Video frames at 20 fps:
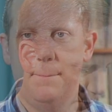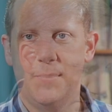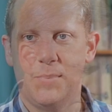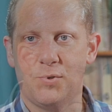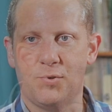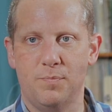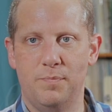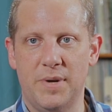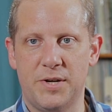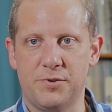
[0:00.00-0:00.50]

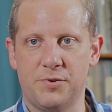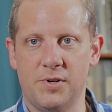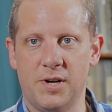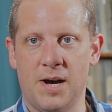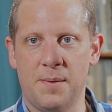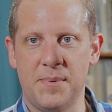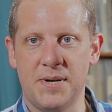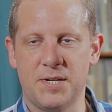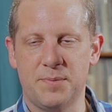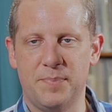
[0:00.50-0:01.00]

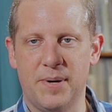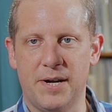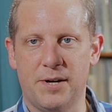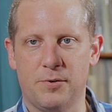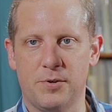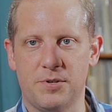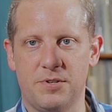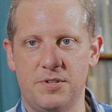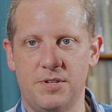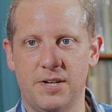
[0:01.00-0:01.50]
Metronomics by
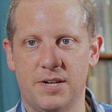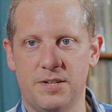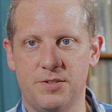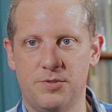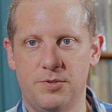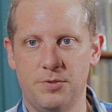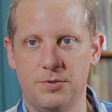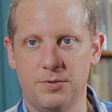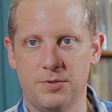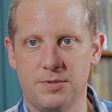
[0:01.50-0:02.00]
Christian
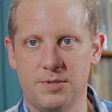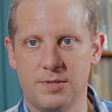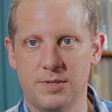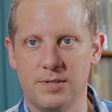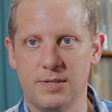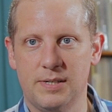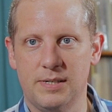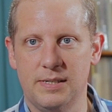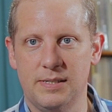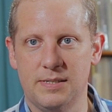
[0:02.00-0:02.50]
Schulz.